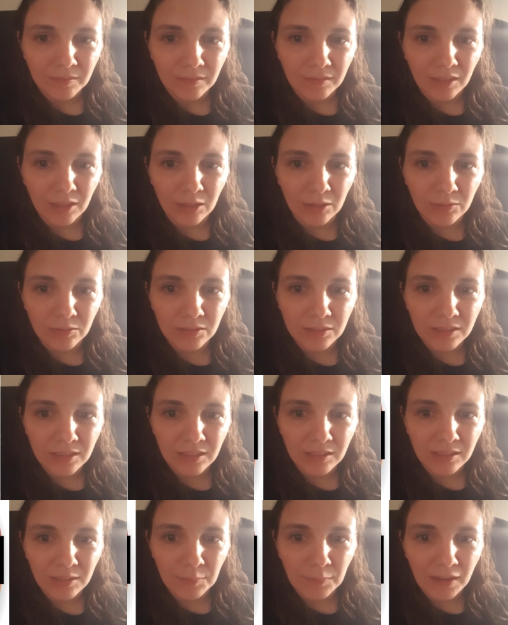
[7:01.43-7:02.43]
Now if you see
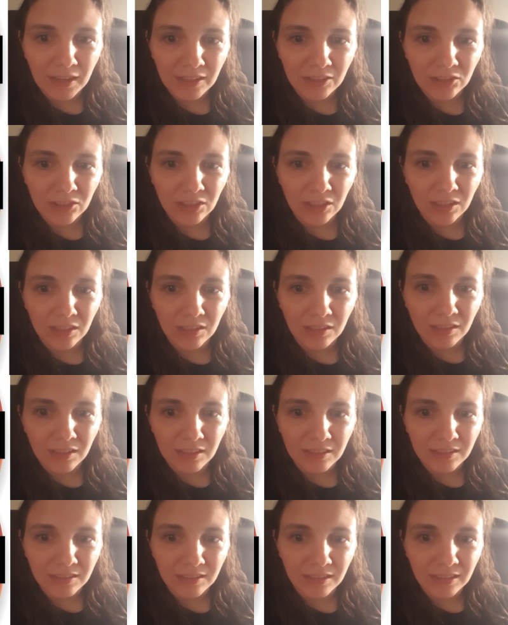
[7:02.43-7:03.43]
in the picture,
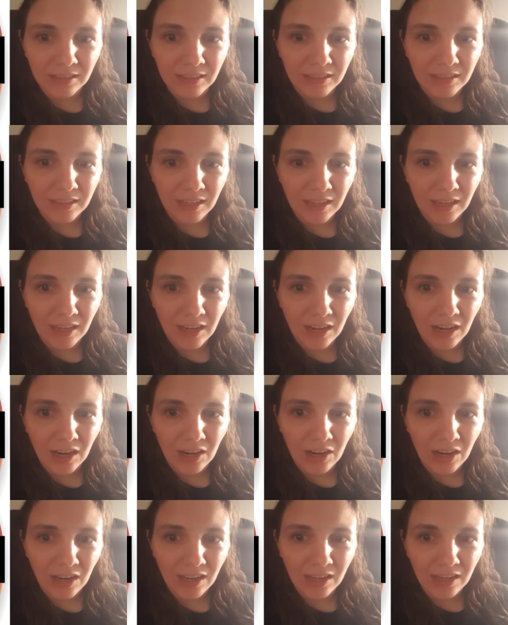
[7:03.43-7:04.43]
this lady's
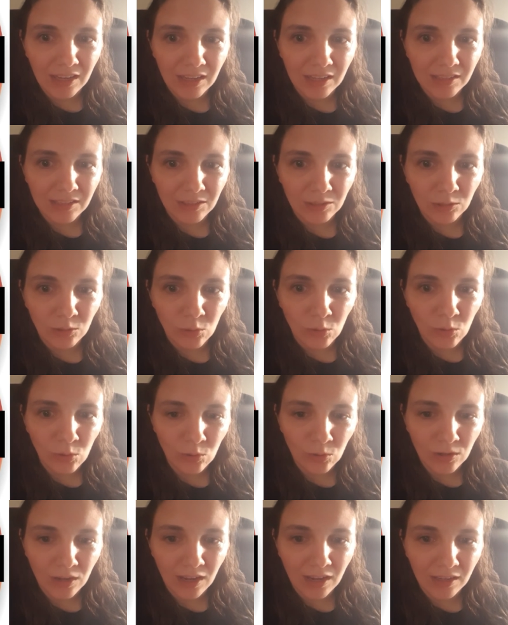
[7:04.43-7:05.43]
hair is
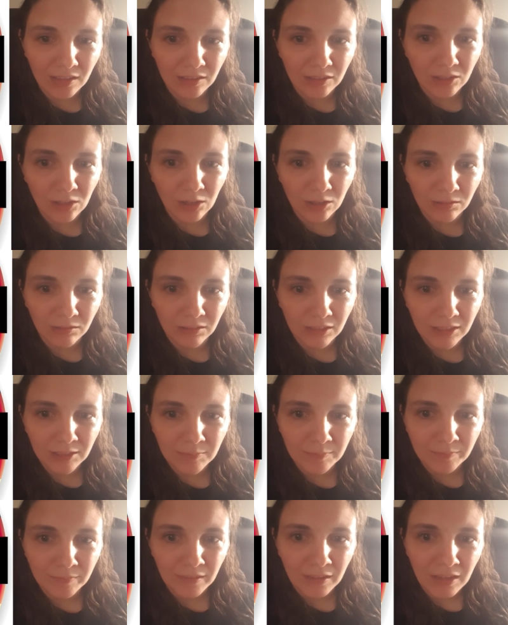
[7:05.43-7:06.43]
long and curly.
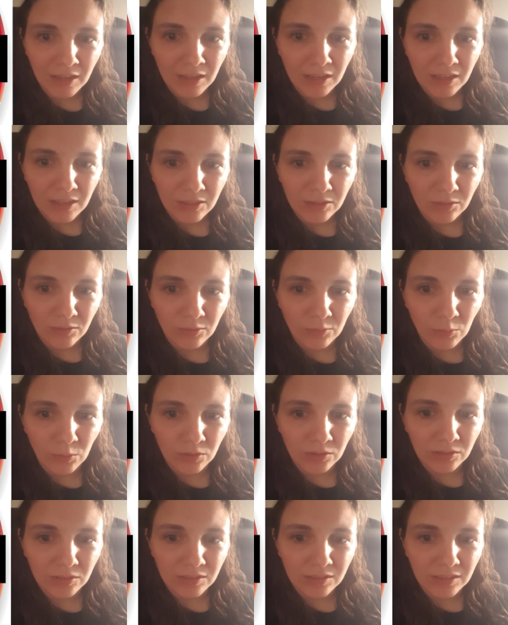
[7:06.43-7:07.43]
So if you
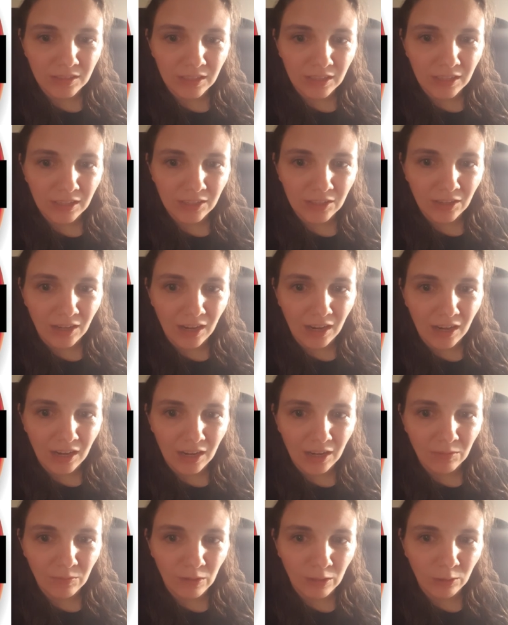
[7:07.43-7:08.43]
want to say you
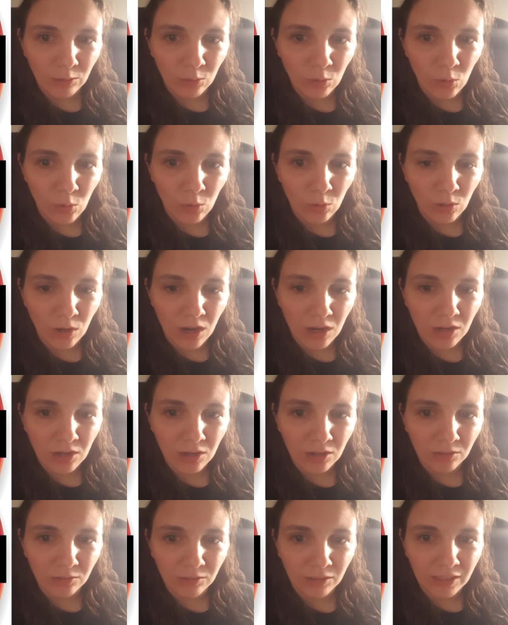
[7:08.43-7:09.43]
have long
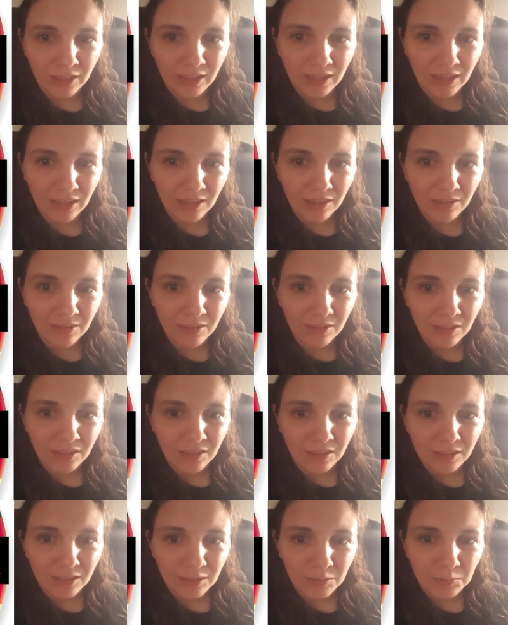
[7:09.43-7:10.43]
curly hair,
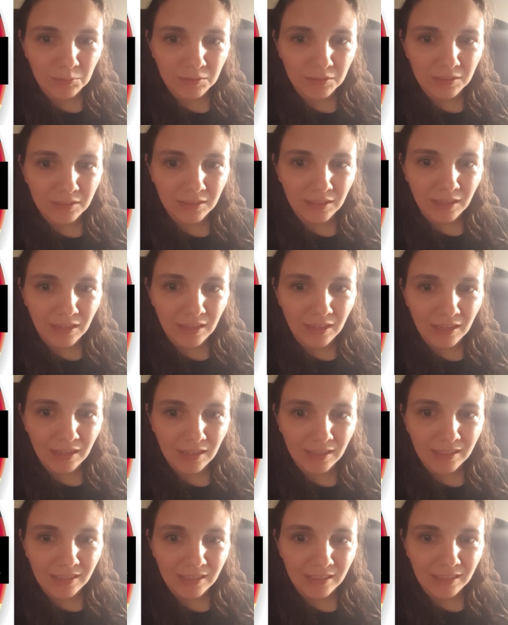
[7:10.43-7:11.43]
you would say
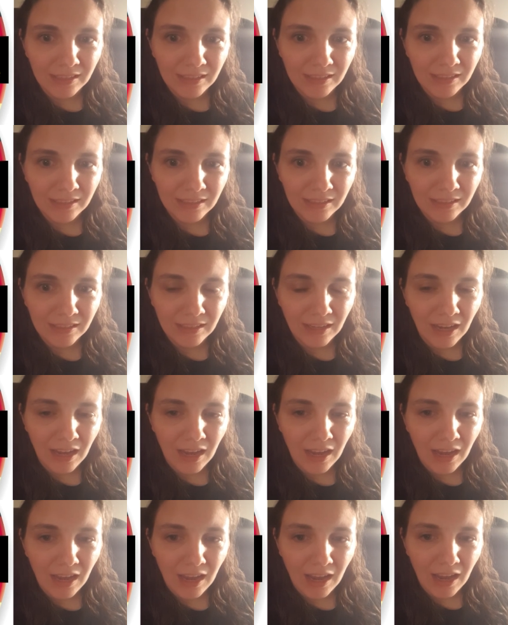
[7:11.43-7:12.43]
Ich
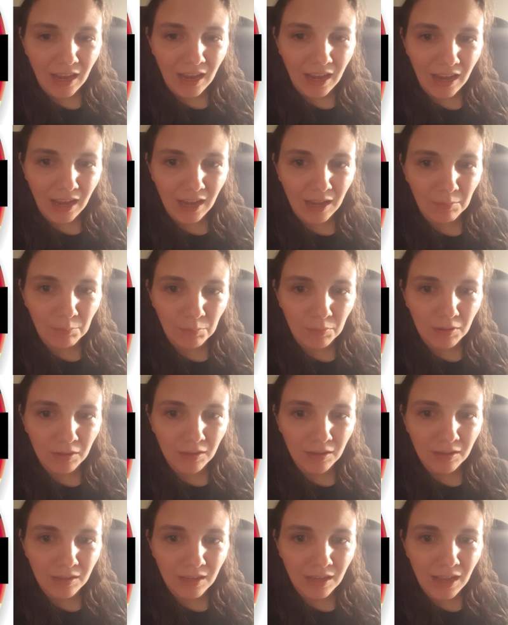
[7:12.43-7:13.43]

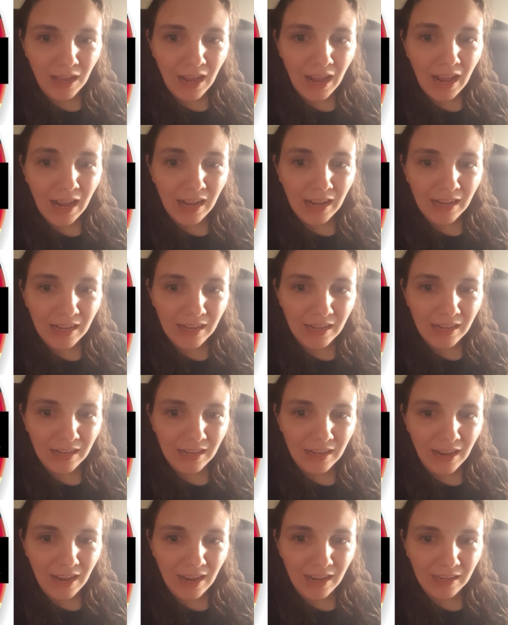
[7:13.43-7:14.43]
habe
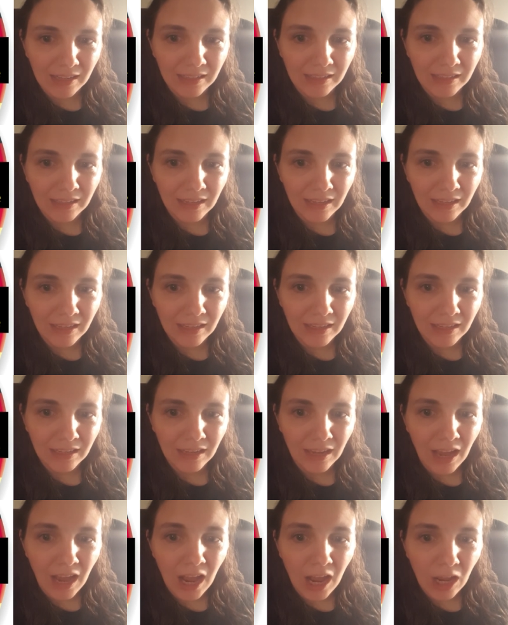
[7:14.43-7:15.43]
lange
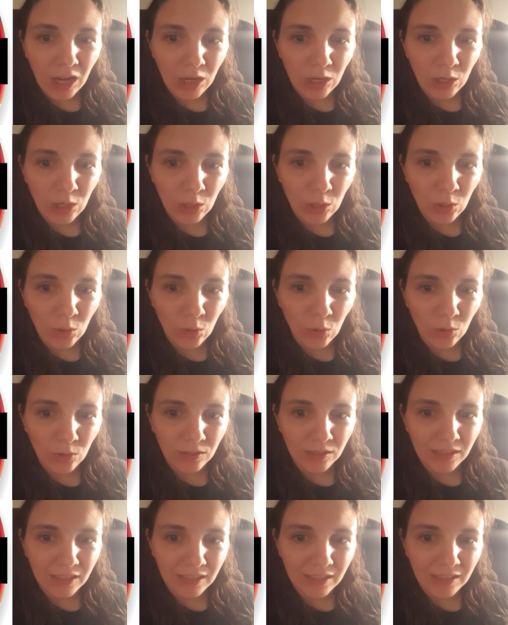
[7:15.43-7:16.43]

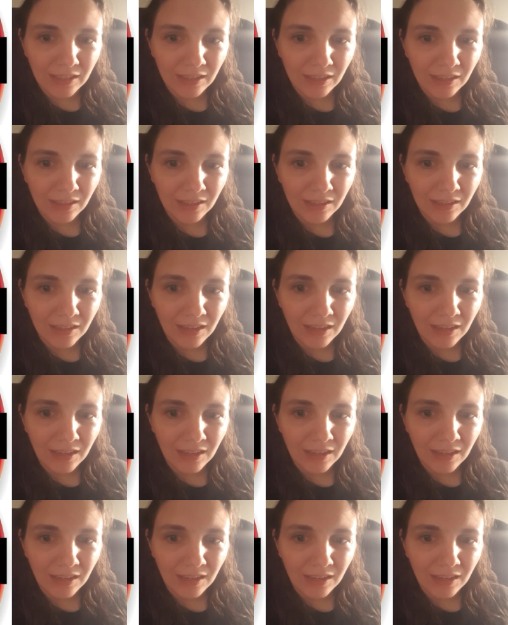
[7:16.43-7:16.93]
lockige